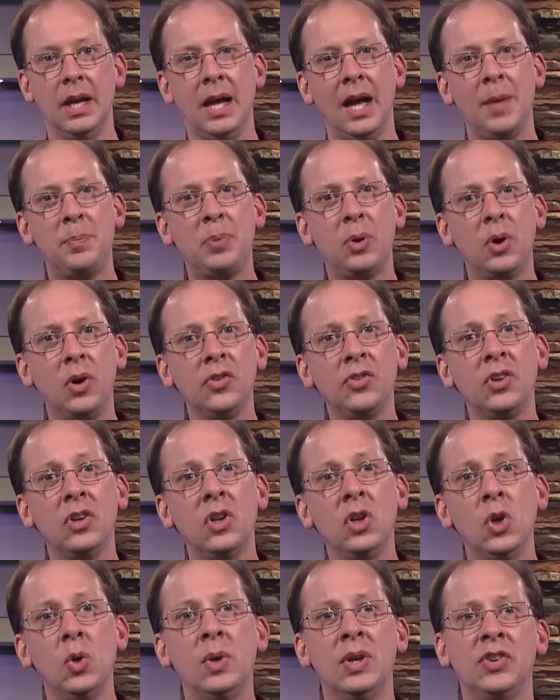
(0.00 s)
A person
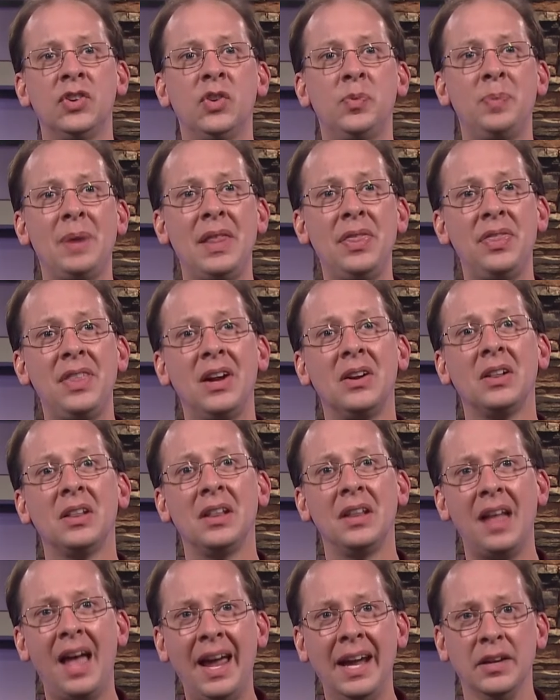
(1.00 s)
who has spent their
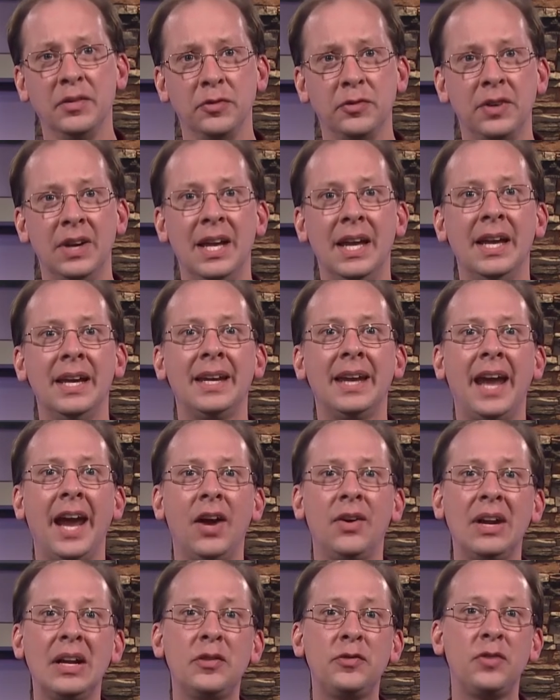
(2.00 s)
life
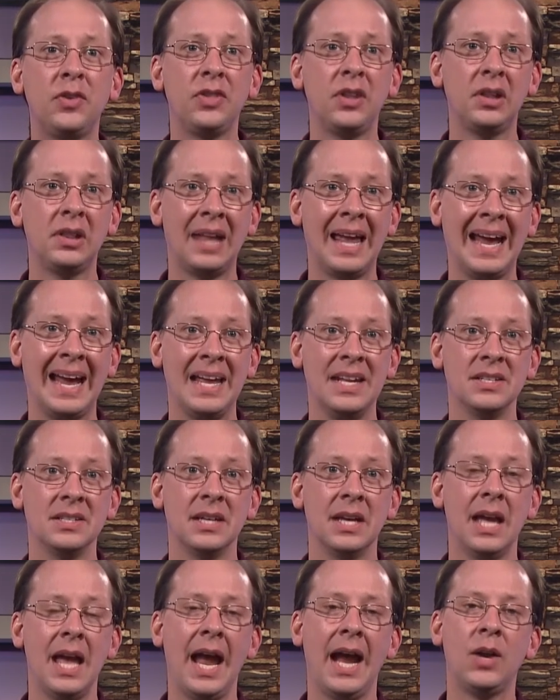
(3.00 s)
caring for the land
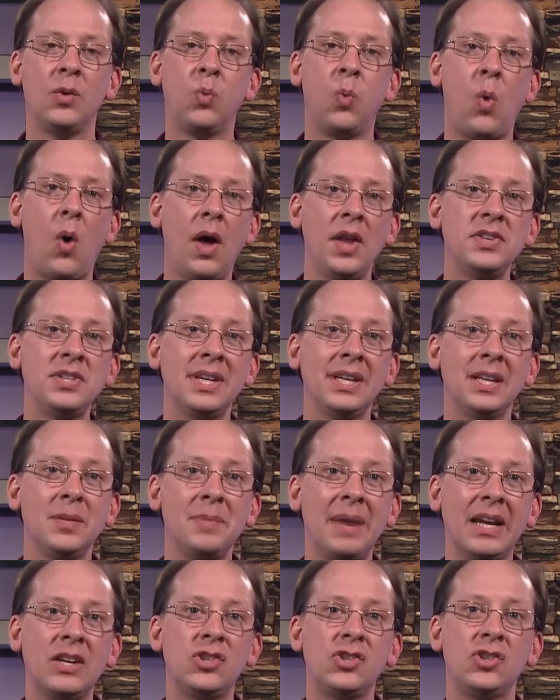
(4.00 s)
and wanting to
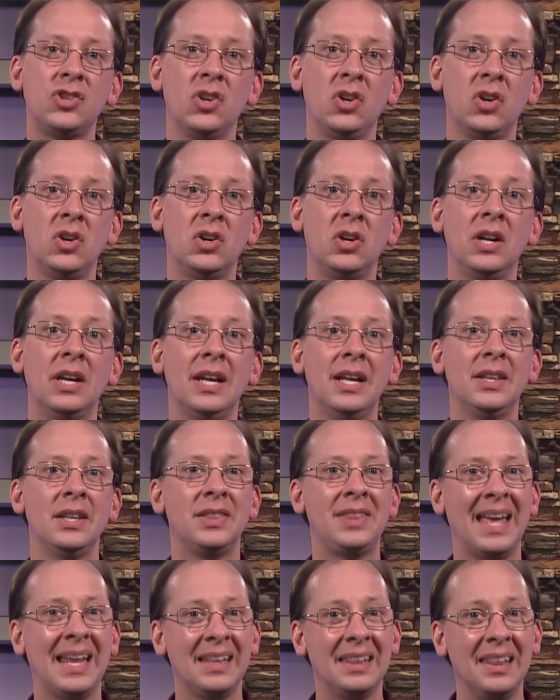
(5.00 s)
make sure
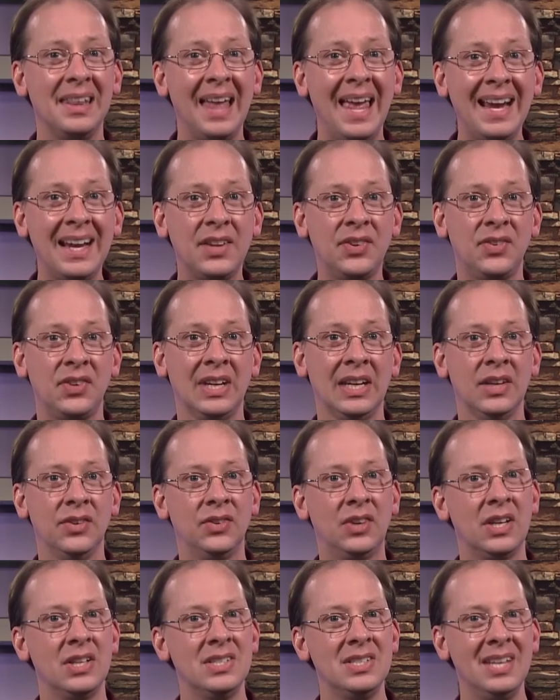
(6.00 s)
that that legacy is
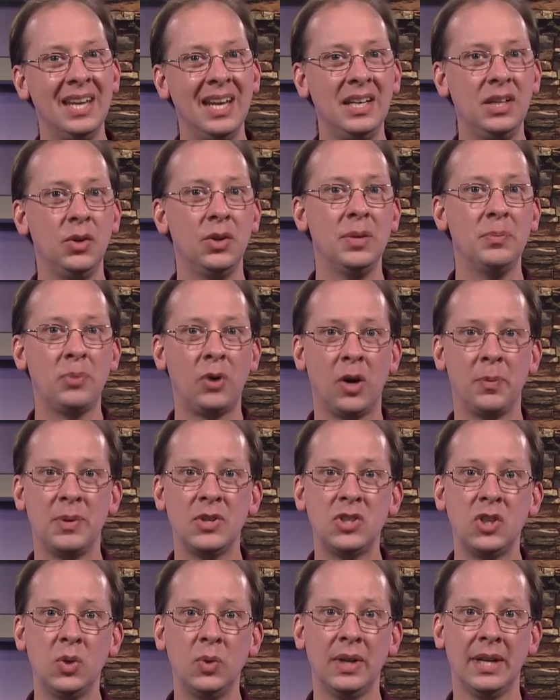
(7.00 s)
continued in
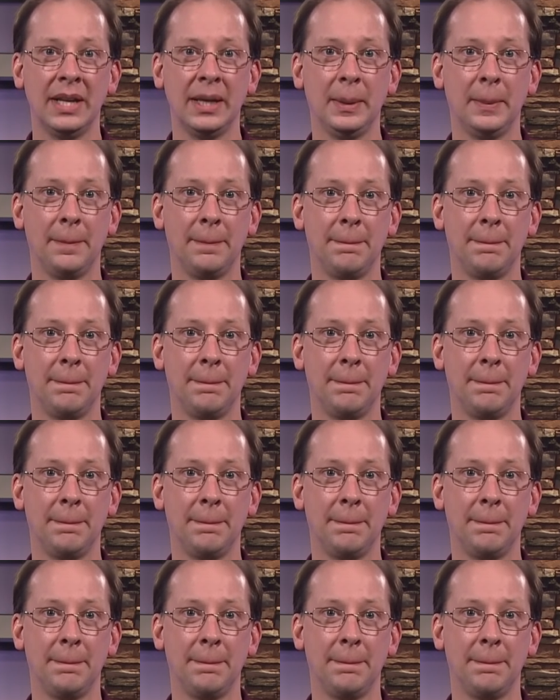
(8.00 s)
perpetuity.